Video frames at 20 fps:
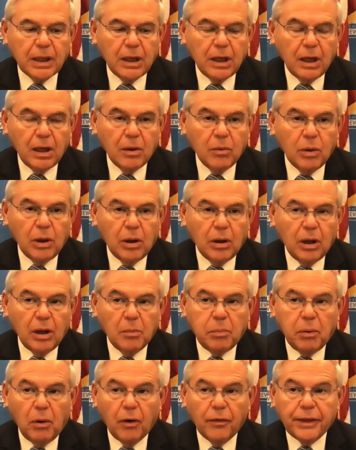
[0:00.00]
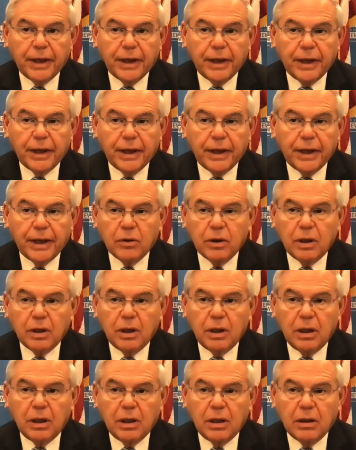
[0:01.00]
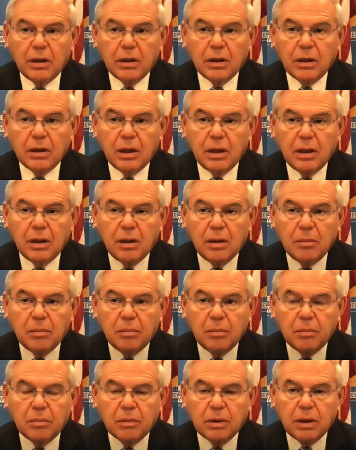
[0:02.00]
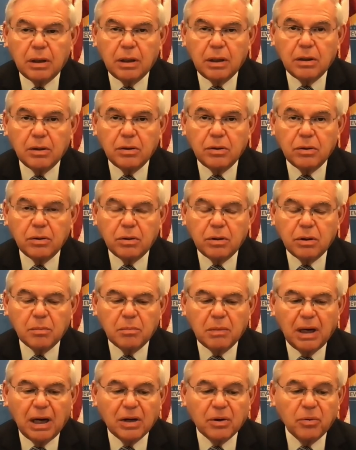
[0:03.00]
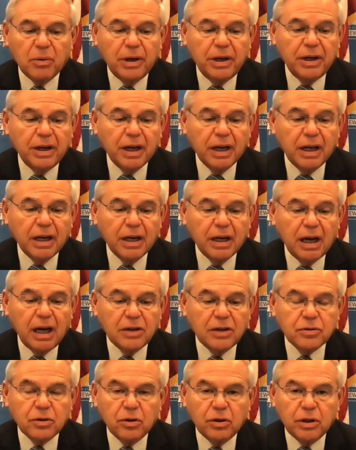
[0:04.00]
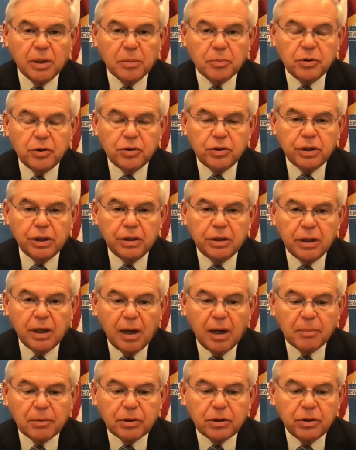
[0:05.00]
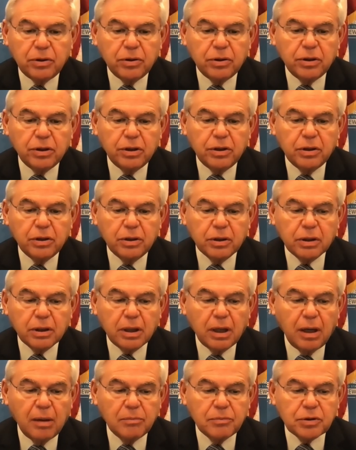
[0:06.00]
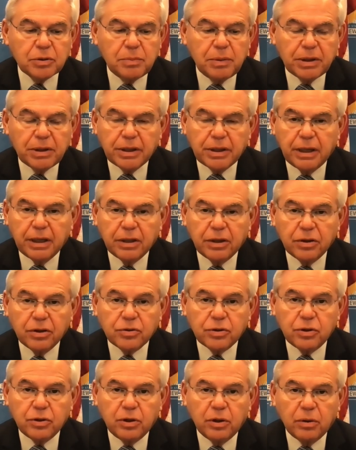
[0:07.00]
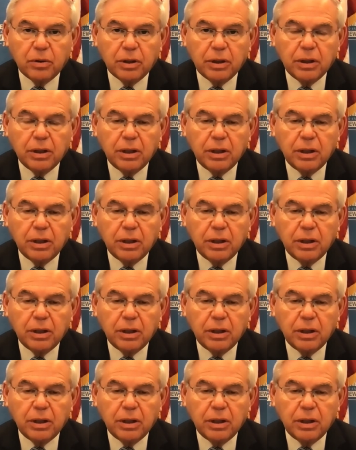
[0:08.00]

Well, Paul, thank you for your moderating, and I certainly appreciate the opportunity to come speak again at the Sedona